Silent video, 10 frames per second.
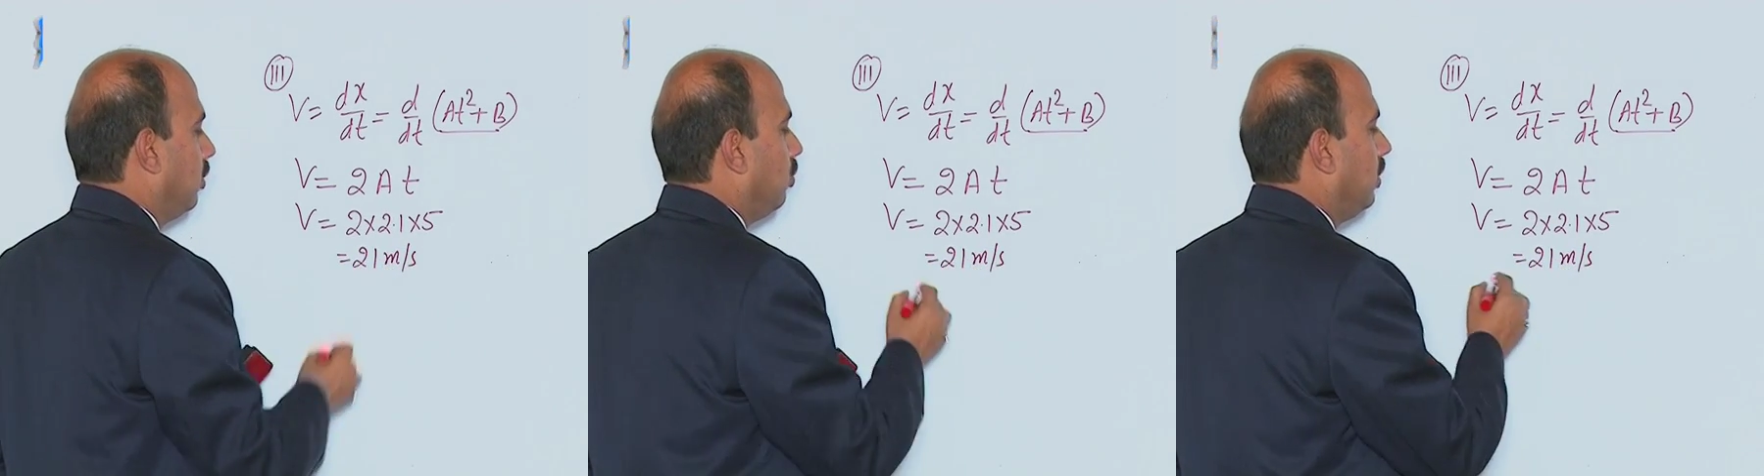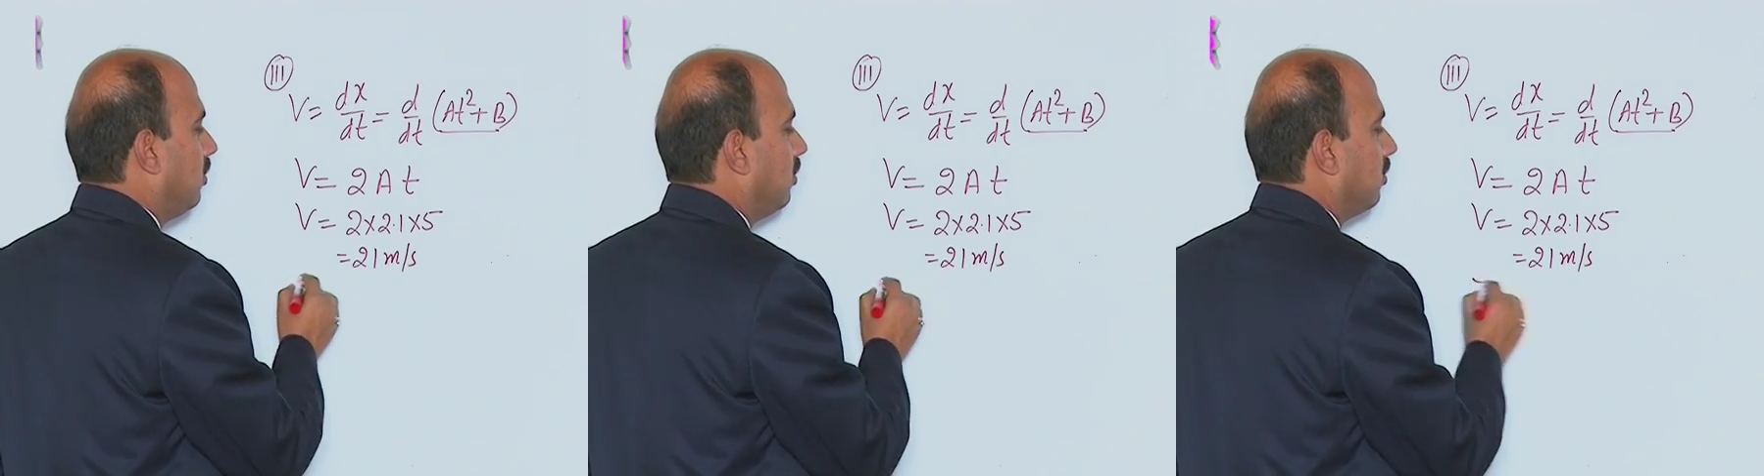So,
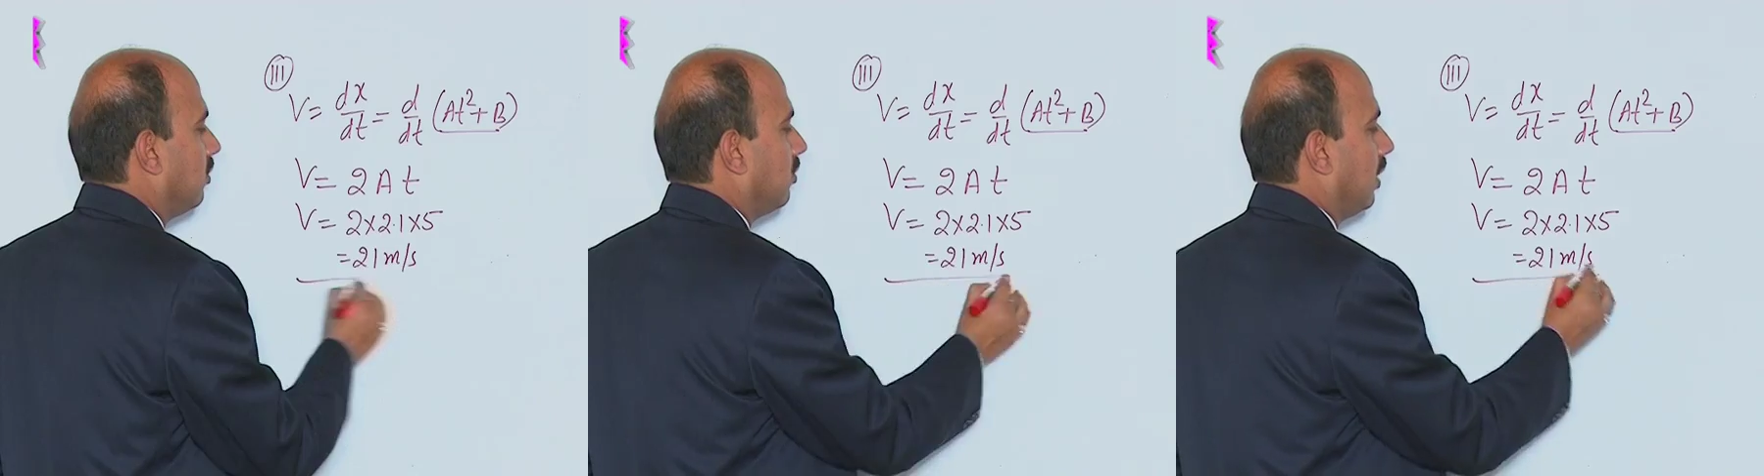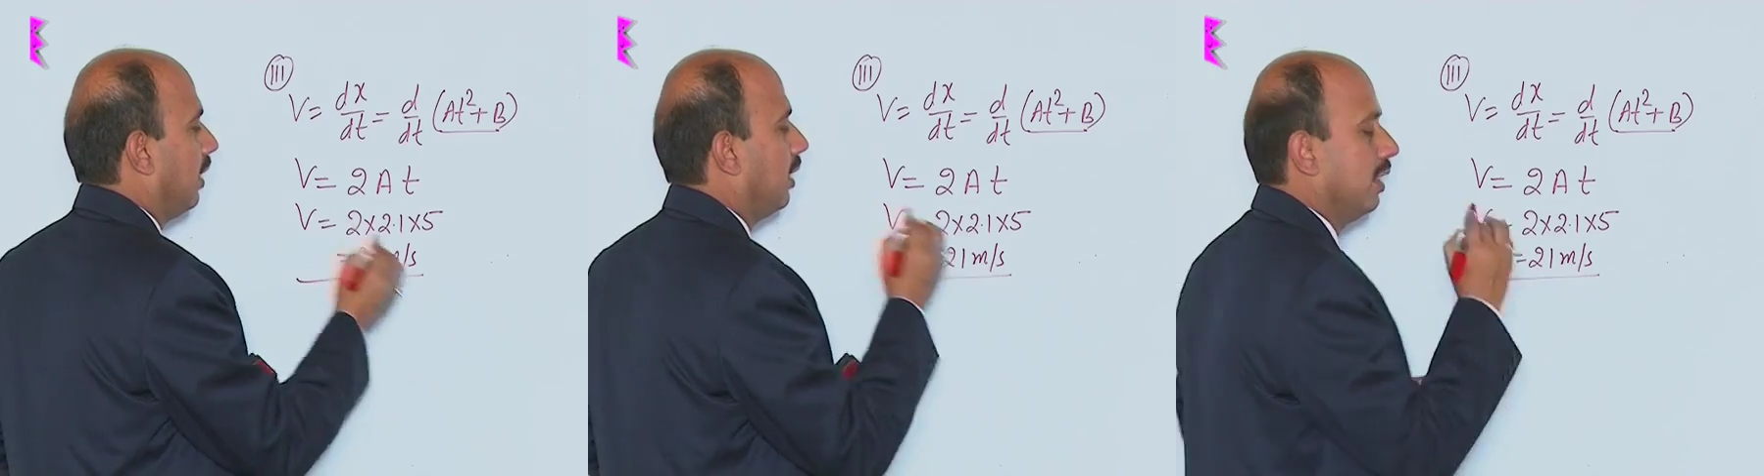this is
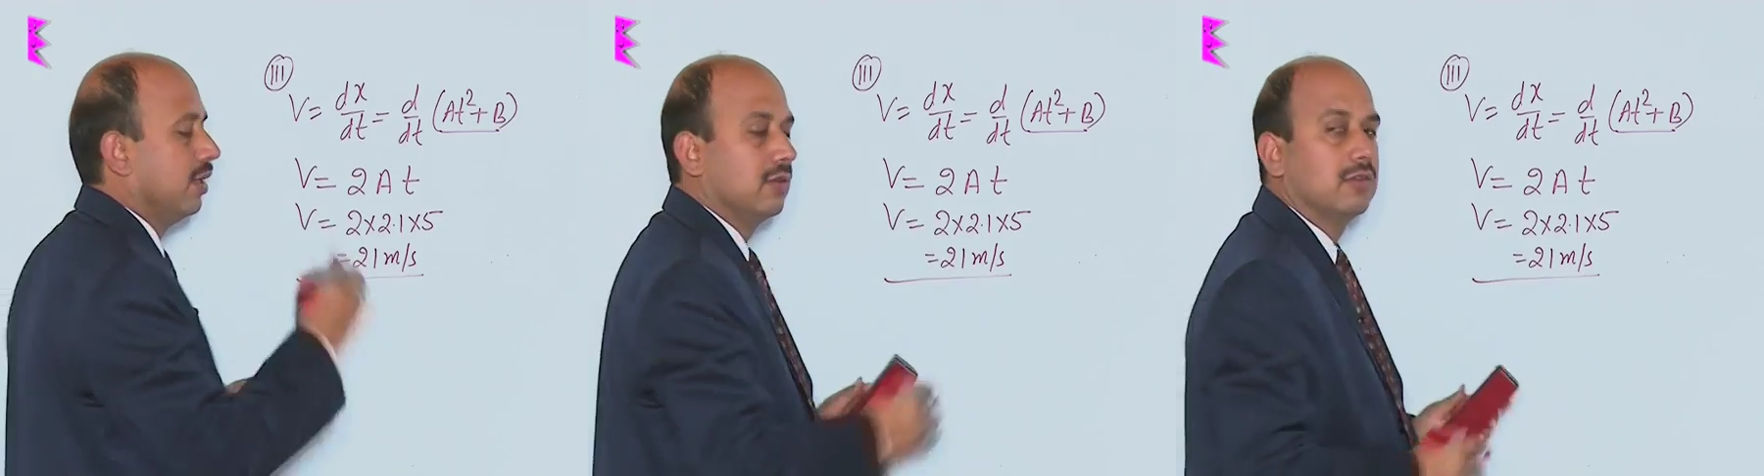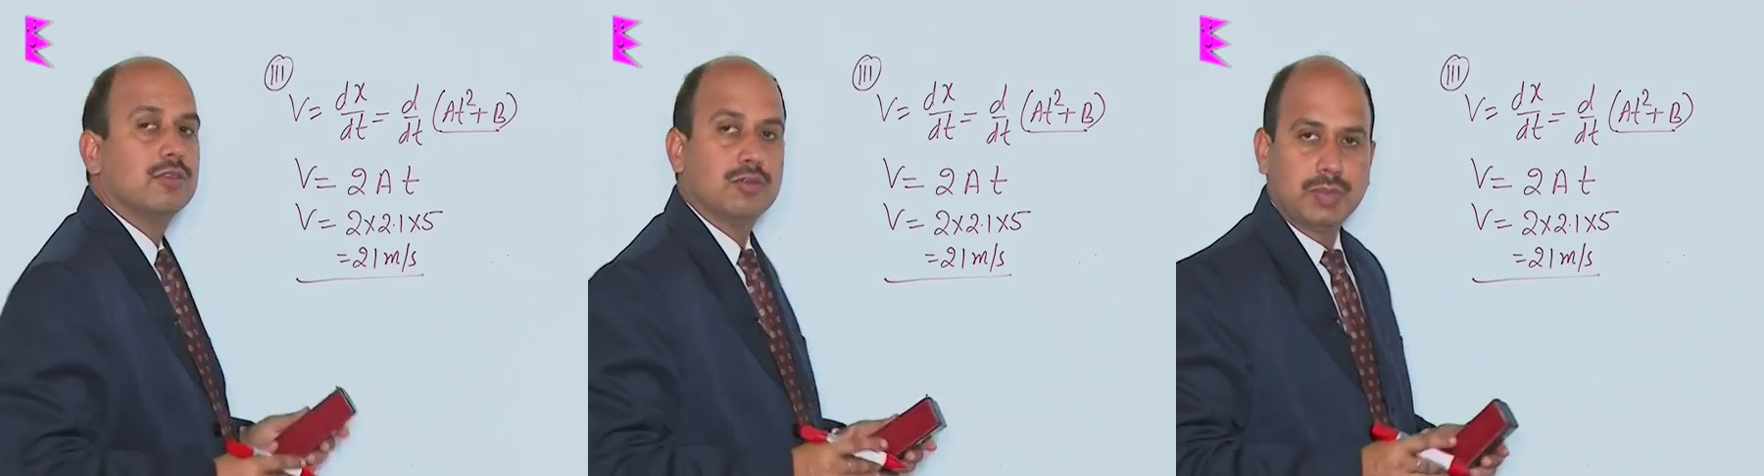instantaneous
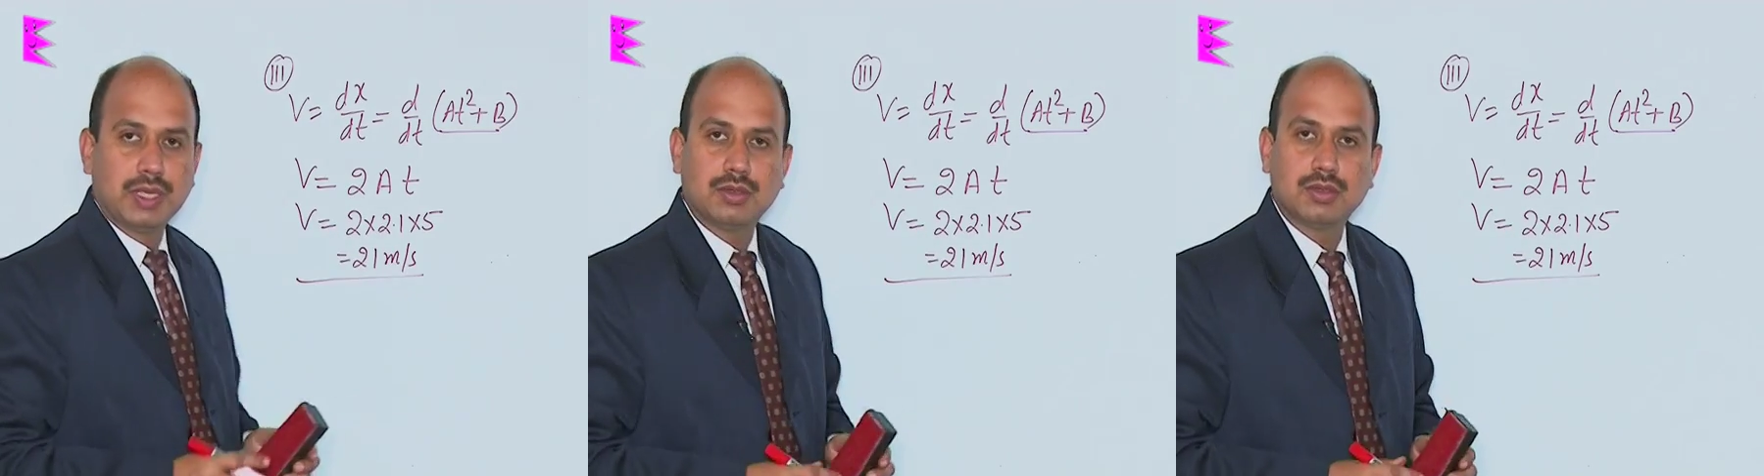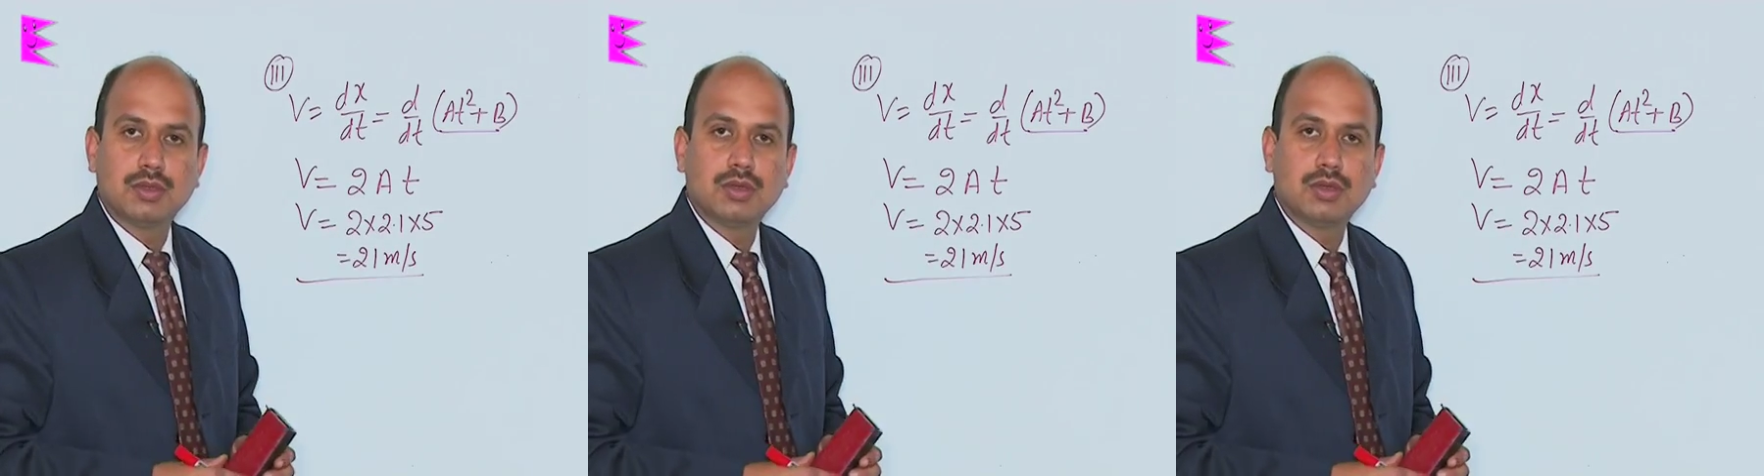speed